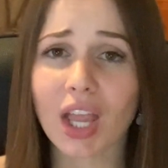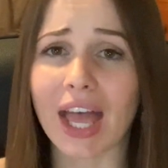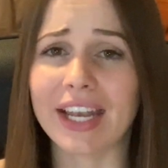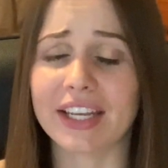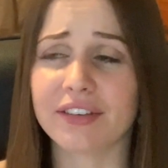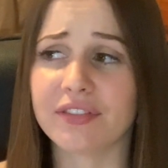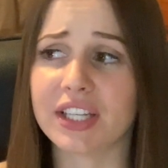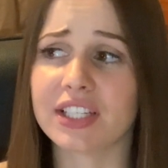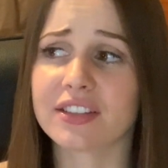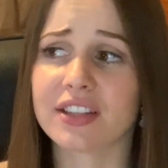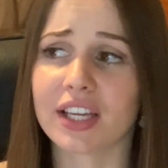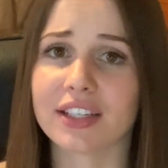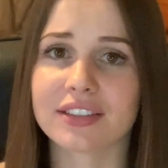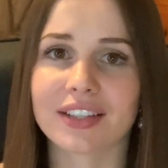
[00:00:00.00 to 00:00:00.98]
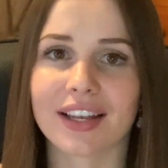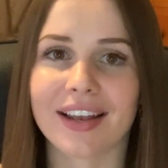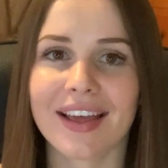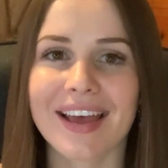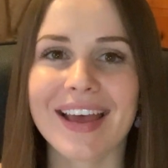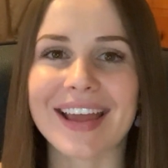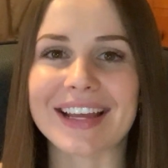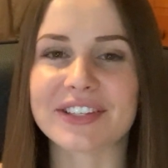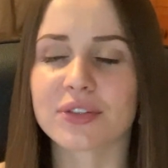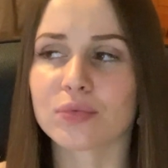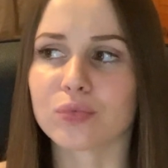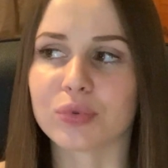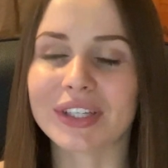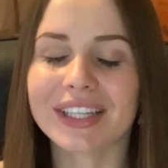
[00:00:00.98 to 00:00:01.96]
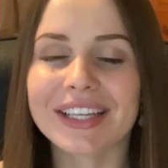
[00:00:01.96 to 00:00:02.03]
any of these things, then it's a
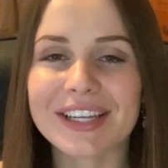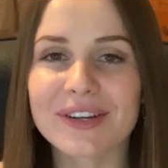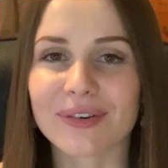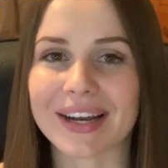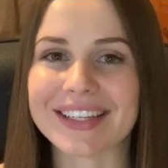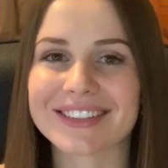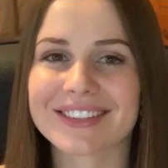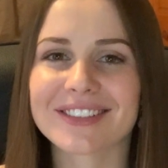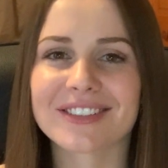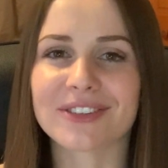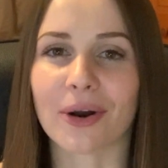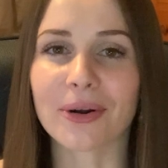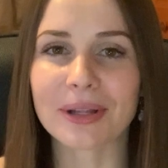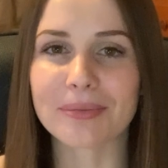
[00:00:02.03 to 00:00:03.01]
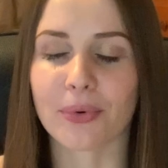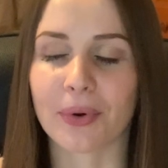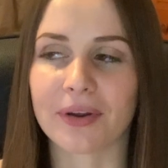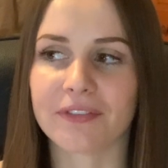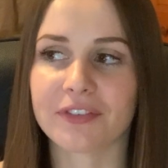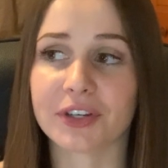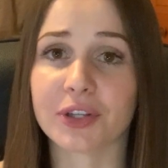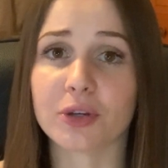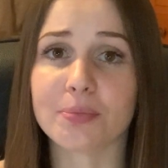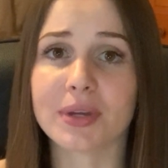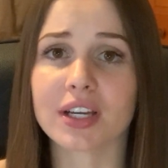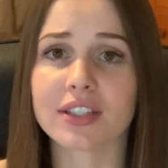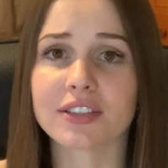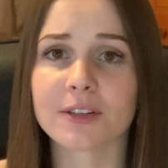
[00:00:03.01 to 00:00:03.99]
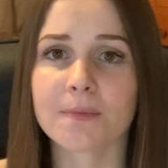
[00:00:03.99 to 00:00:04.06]
really great starting point for you
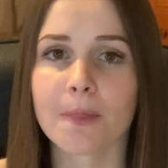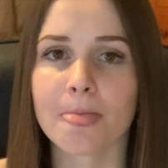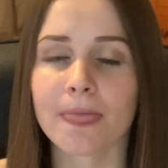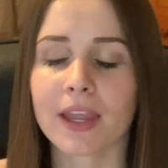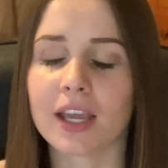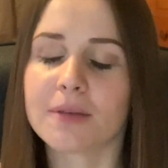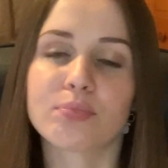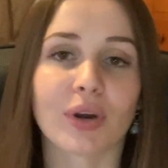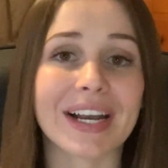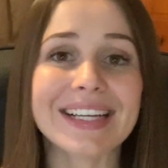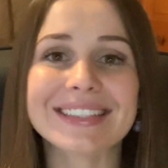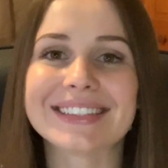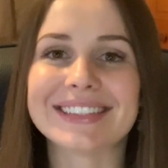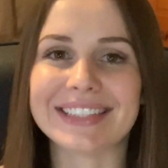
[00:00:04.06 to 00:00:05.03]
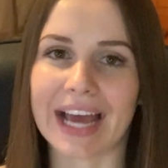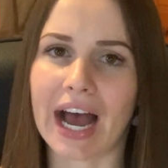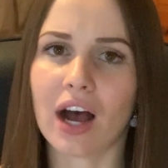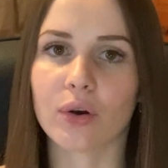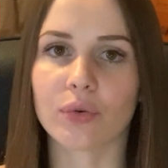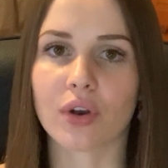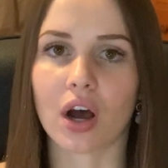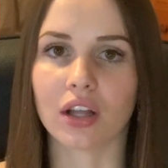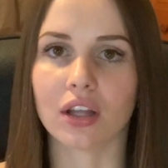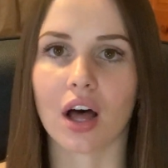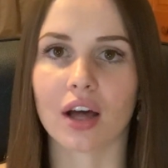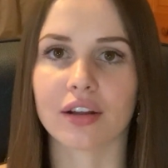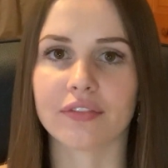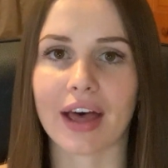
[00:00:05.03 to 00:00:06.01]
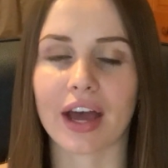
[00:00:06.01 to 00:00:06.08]
because it breaks down a
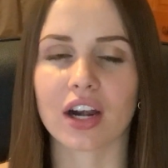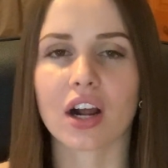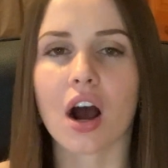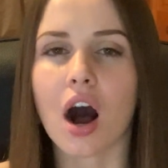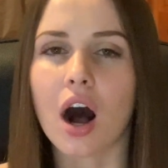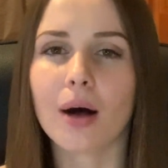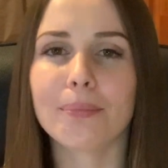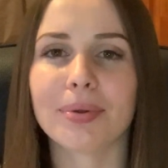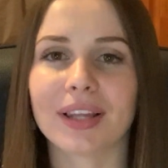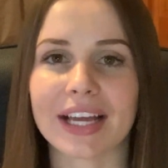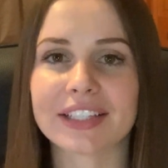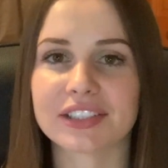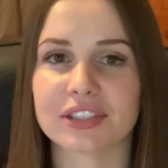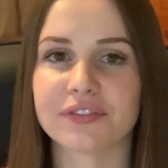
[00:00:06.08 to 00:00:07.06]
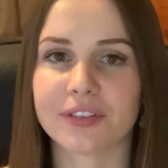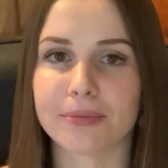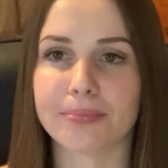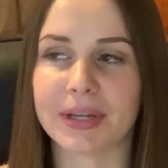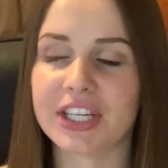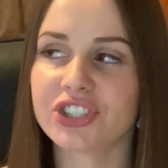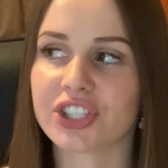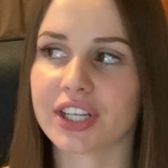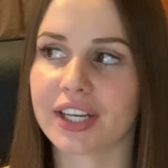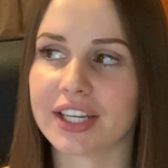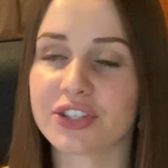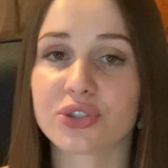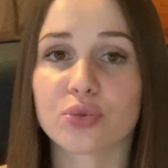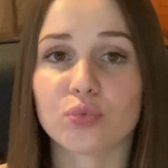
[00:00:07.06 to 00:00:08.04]
lot of that complex information into